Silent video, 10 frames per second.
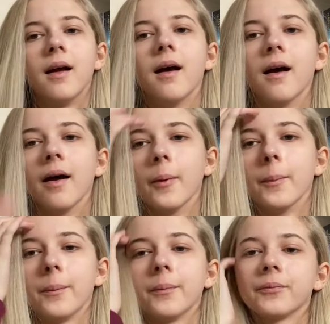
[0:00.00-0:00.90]
that?
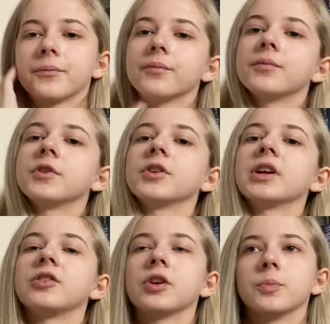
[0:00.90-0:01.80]
So yeah,
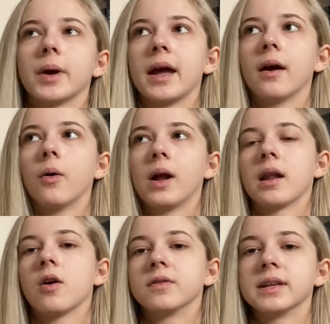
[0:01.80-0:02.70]
she goes by Elle, and
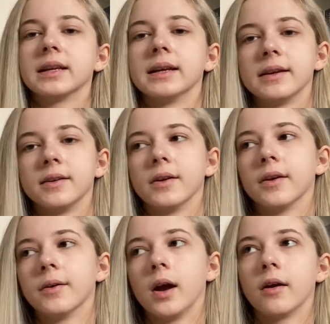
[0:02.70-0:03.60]
like obviously, you know,
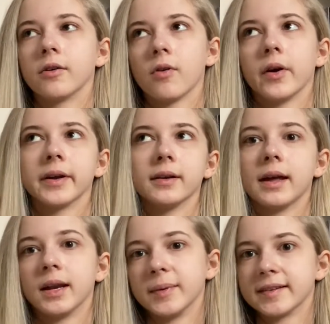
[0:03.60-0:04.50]
her and Orion,
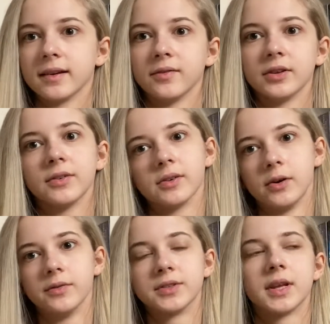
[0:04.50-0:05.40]
enemies to lovers,
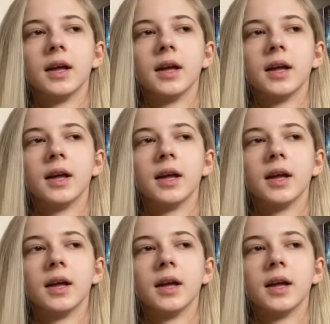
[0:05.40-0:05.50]
obvs.